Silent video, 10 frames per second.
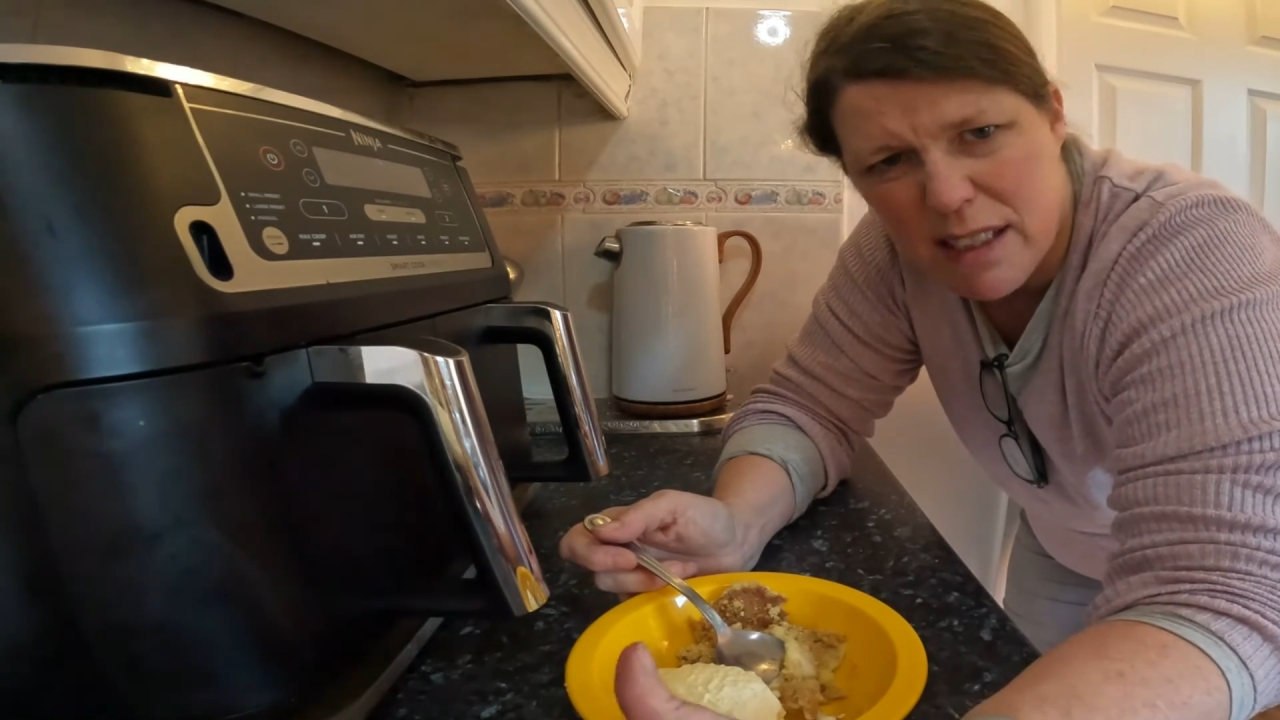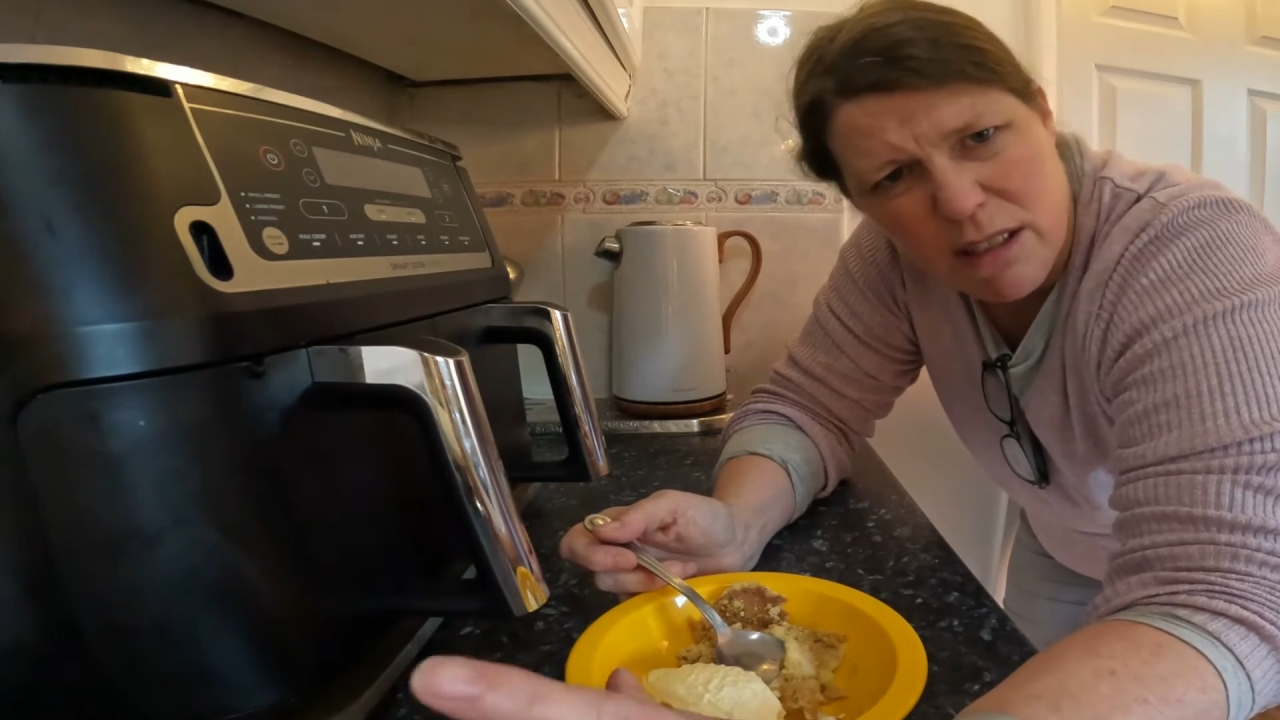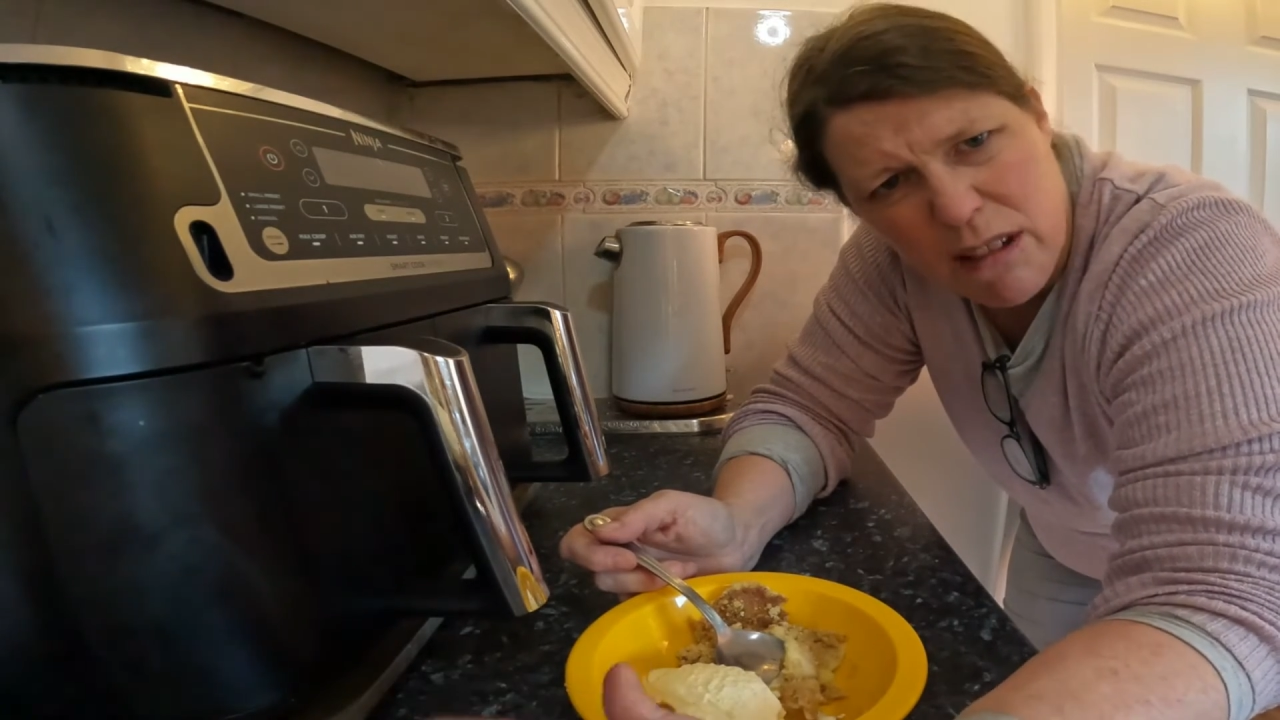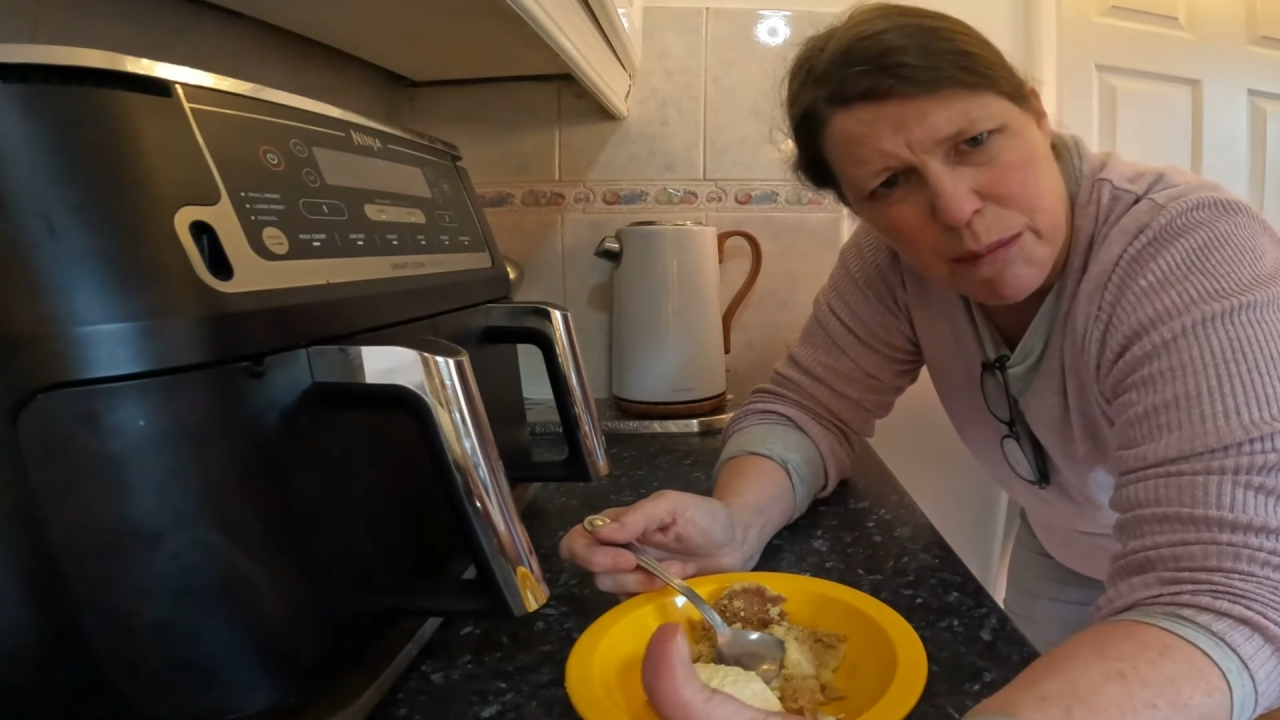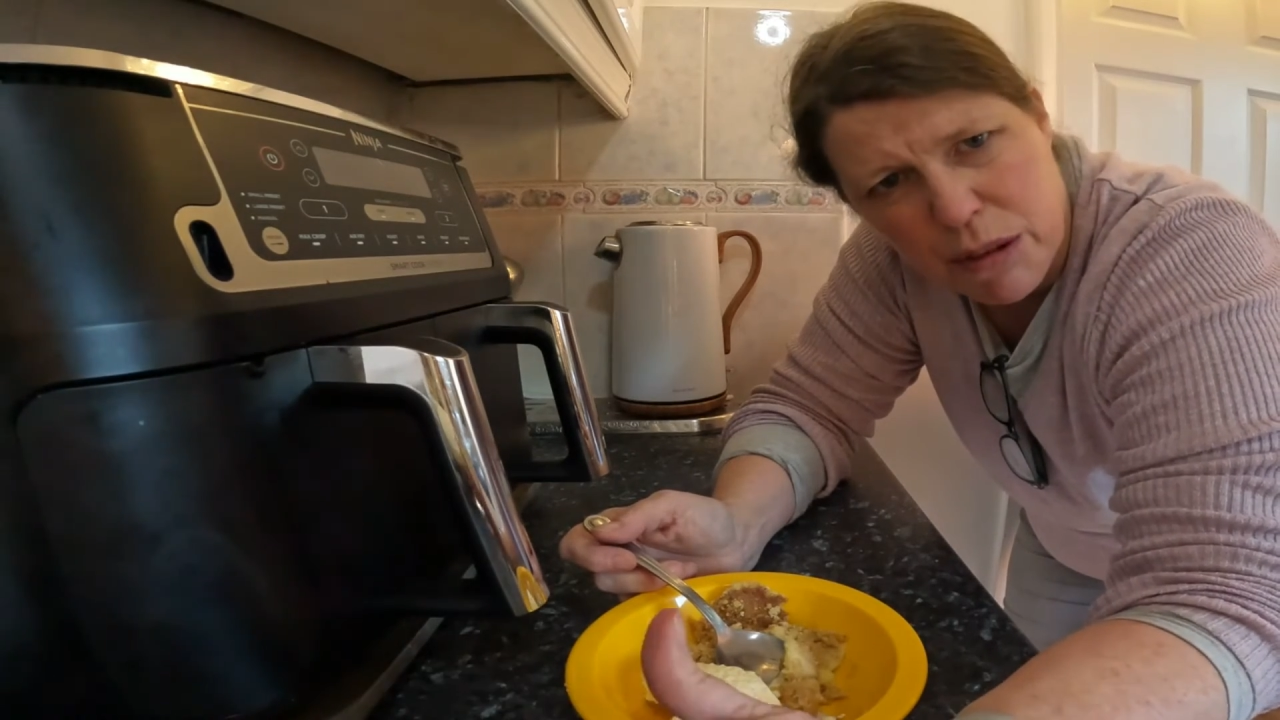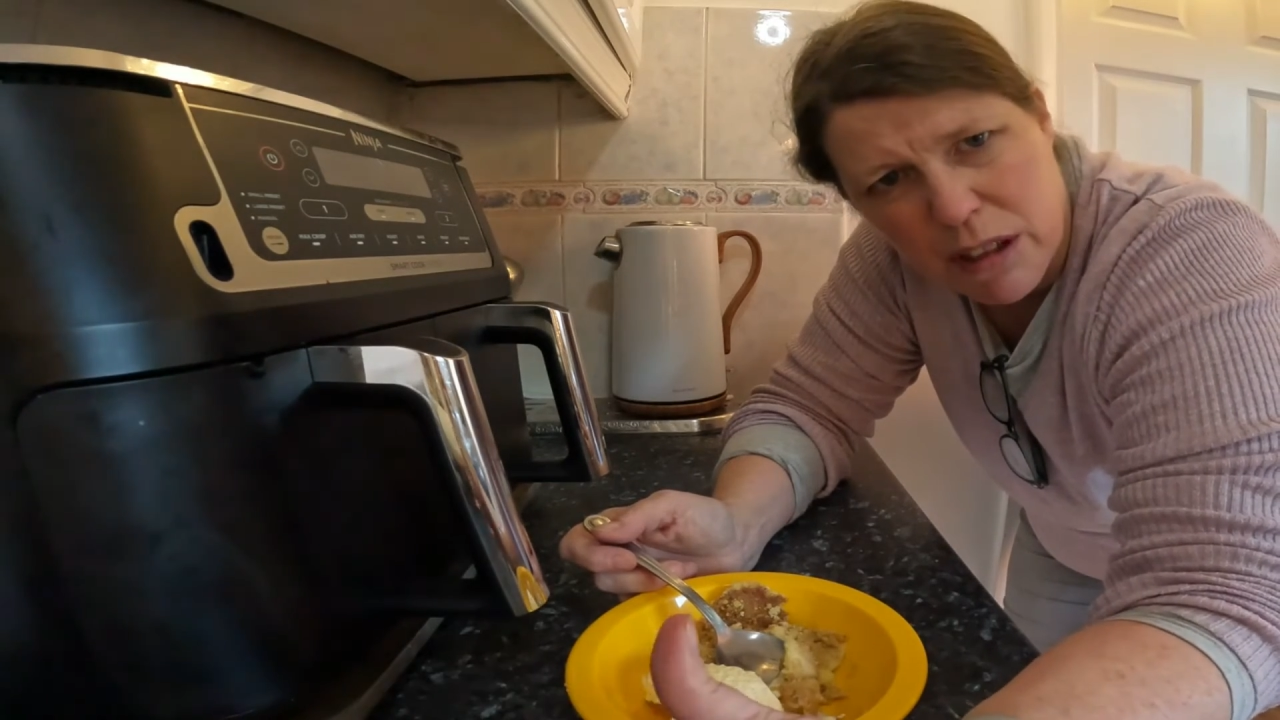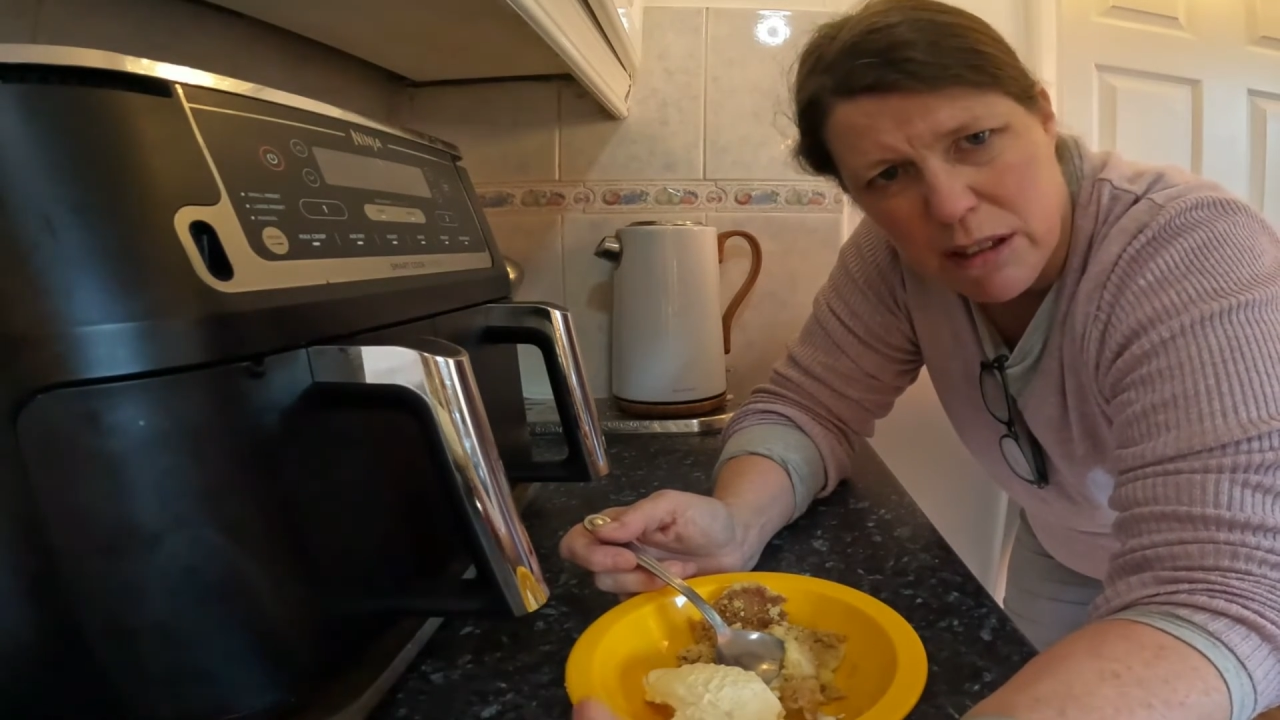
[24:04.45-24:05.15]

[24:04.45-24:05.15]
the crumble look a